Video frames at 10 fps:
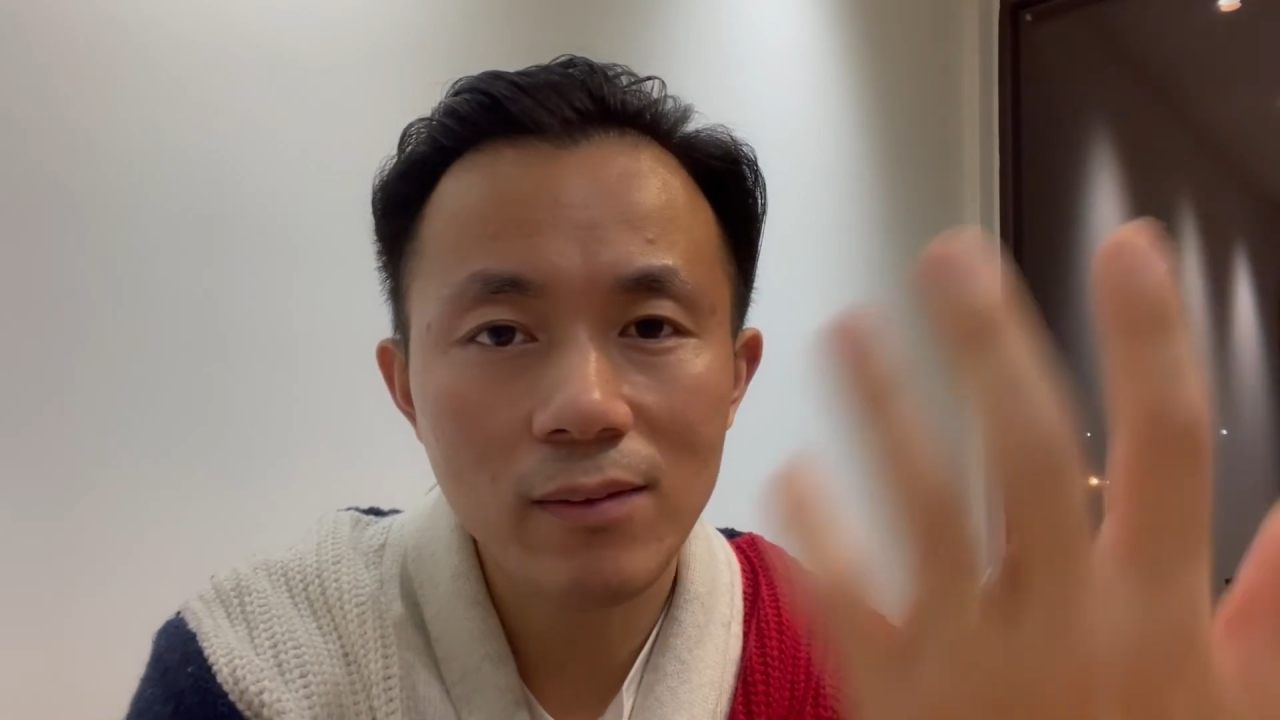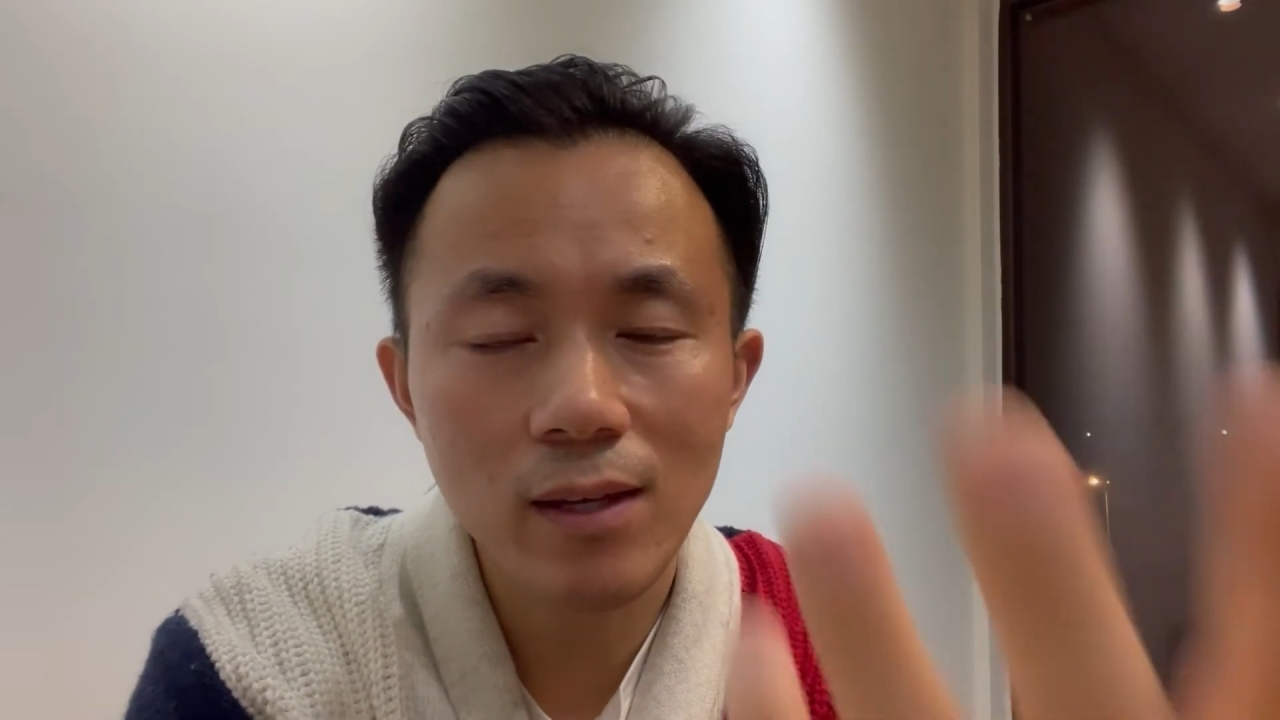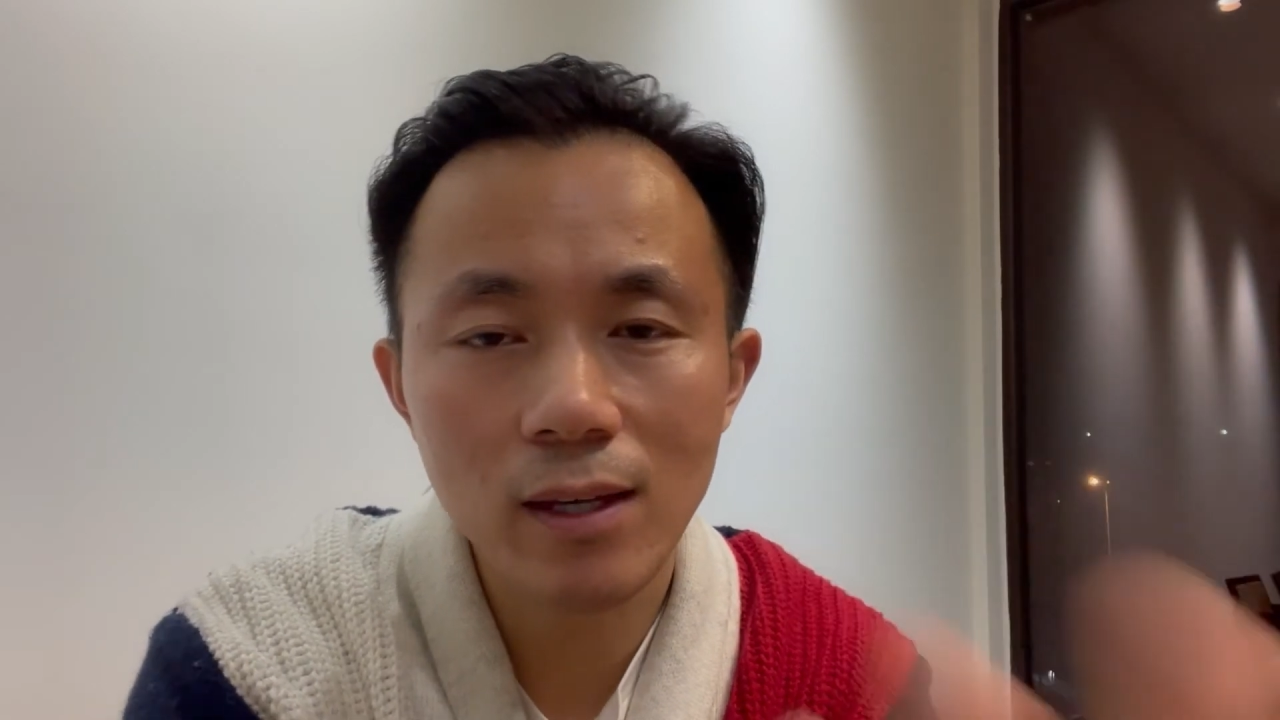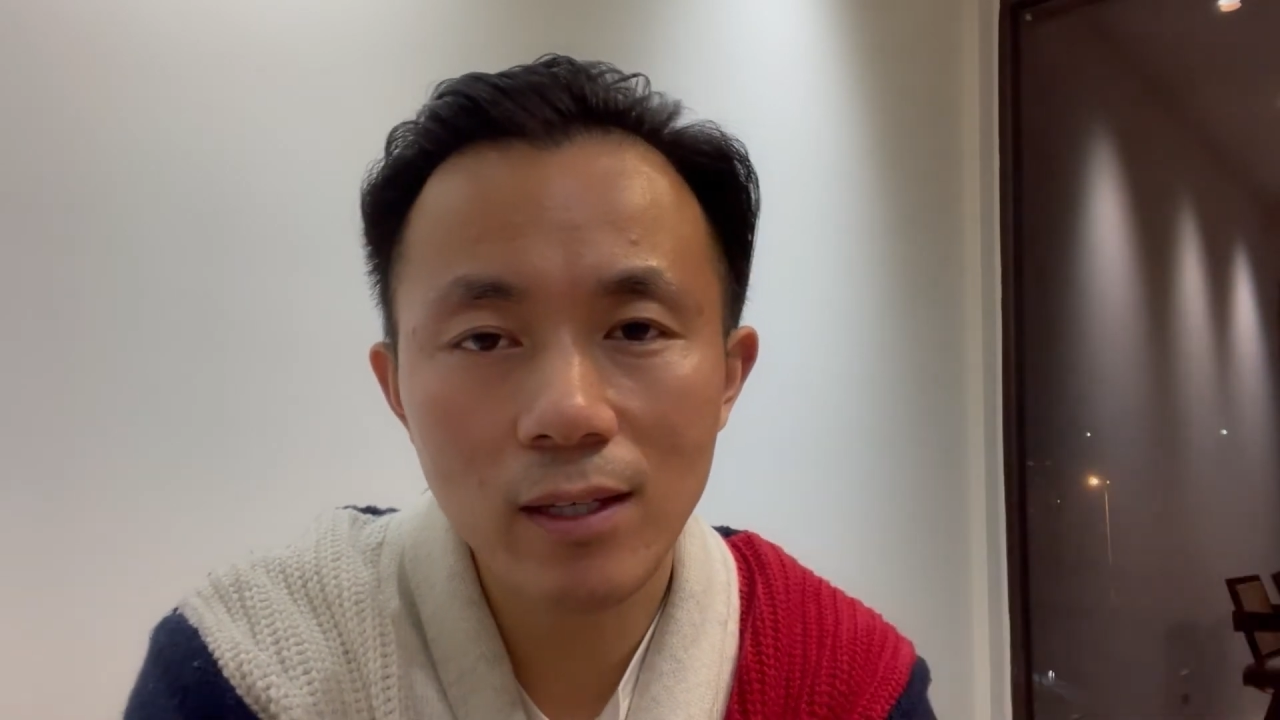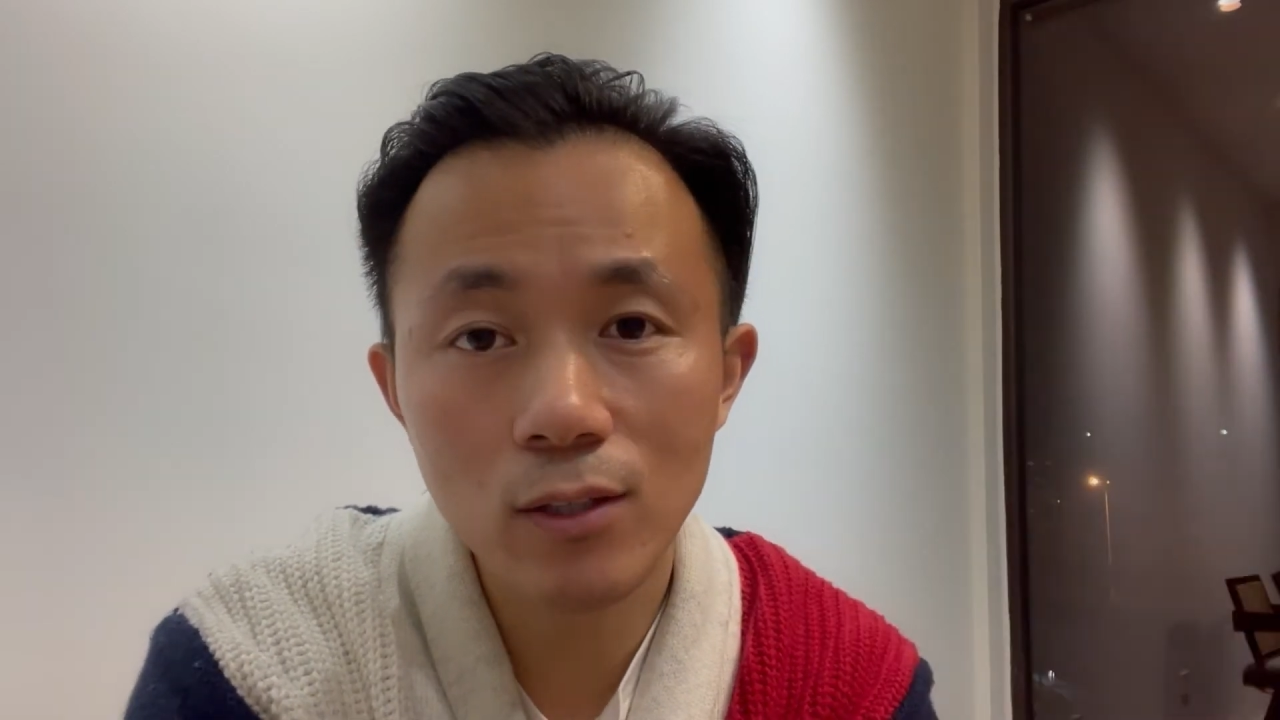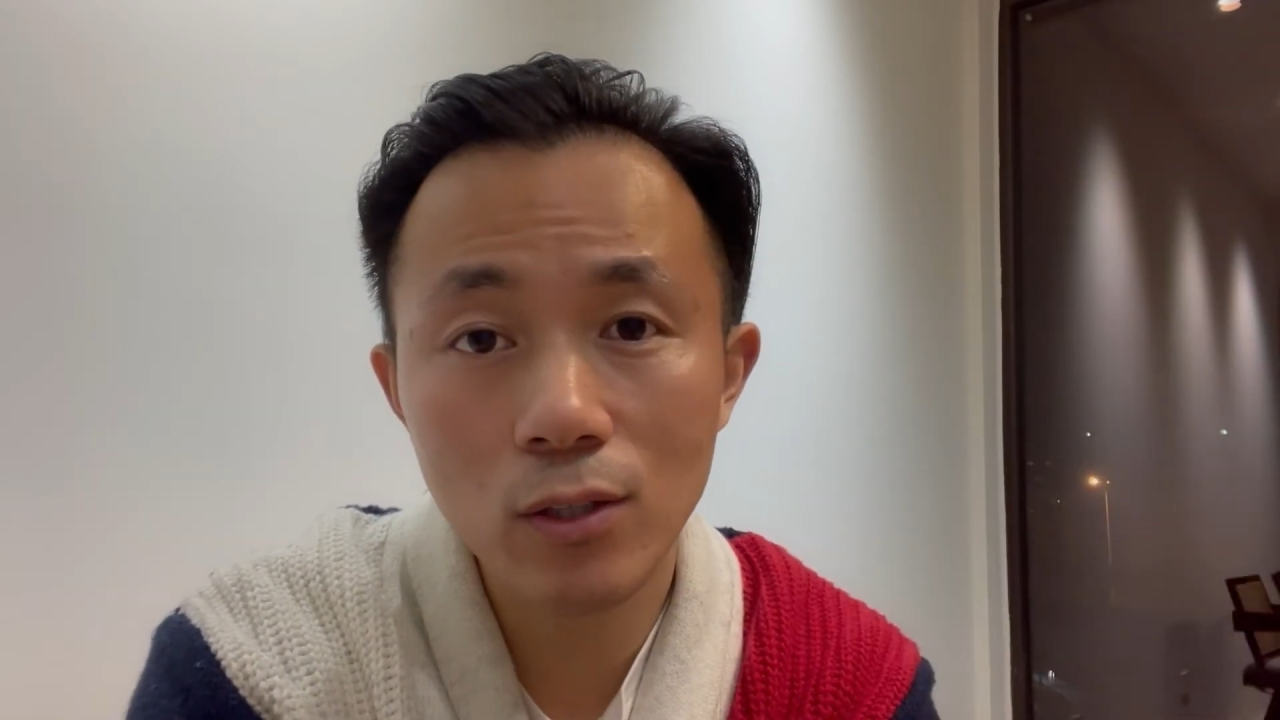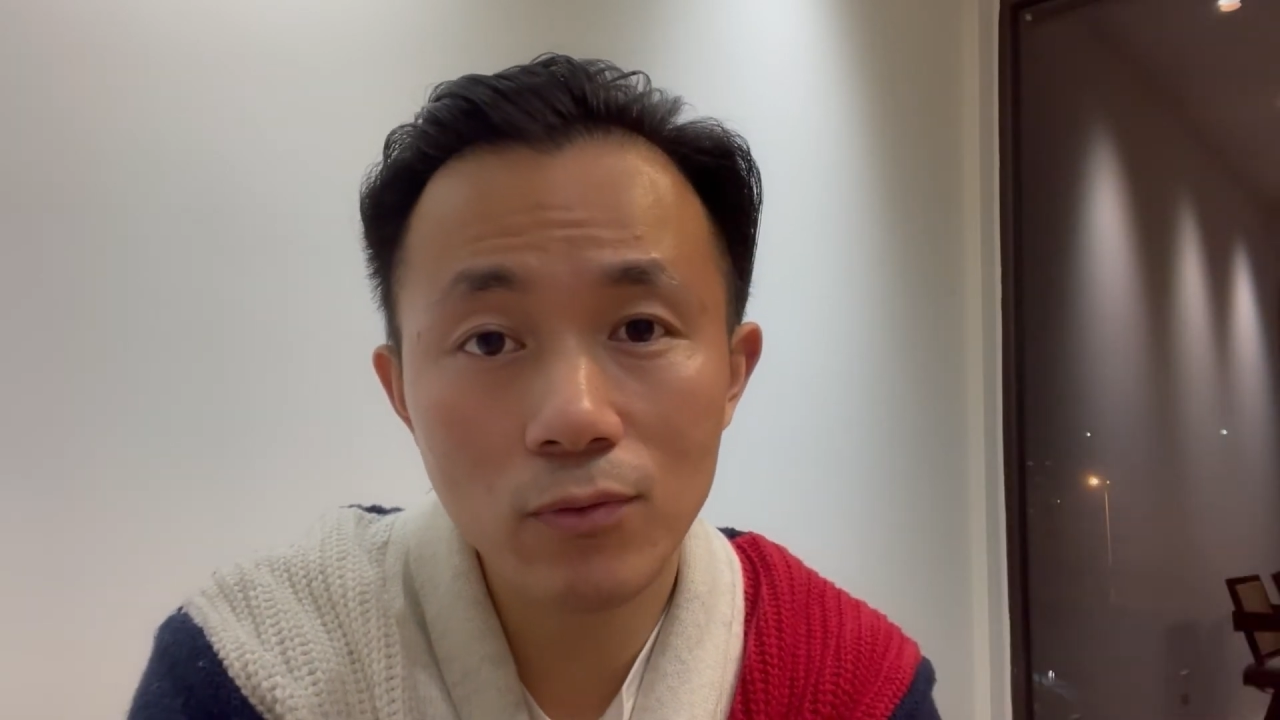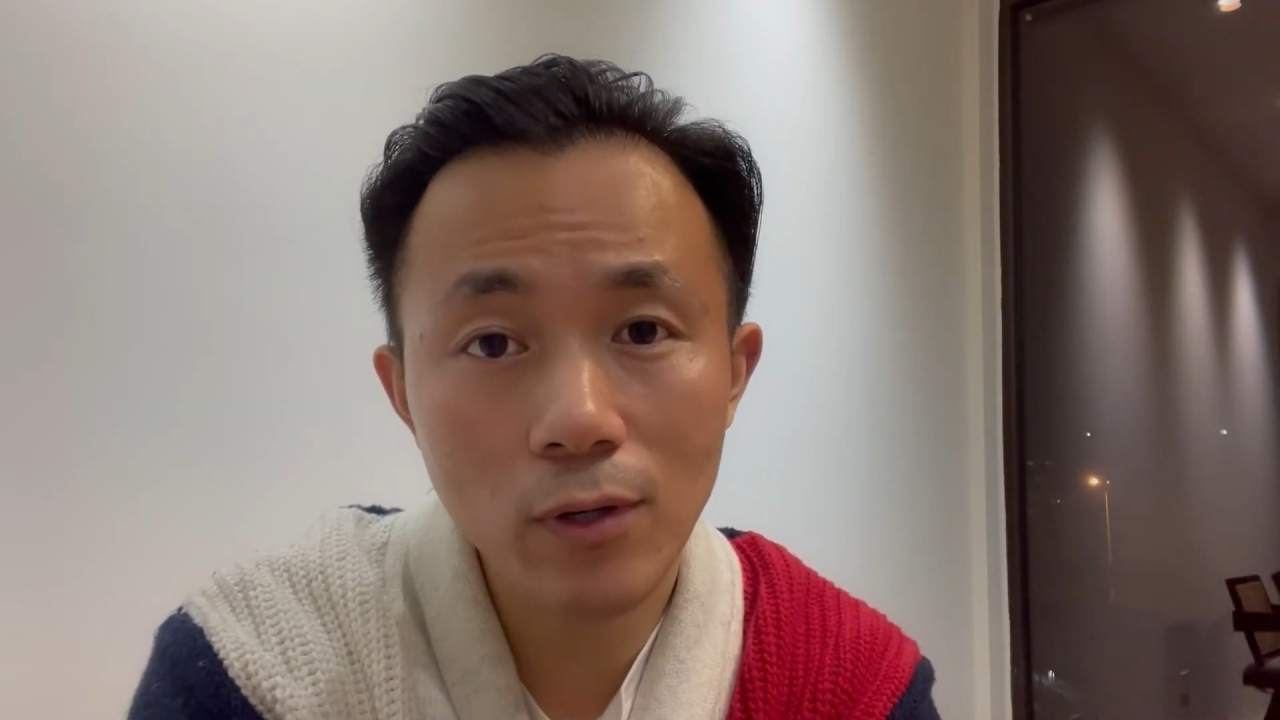think you've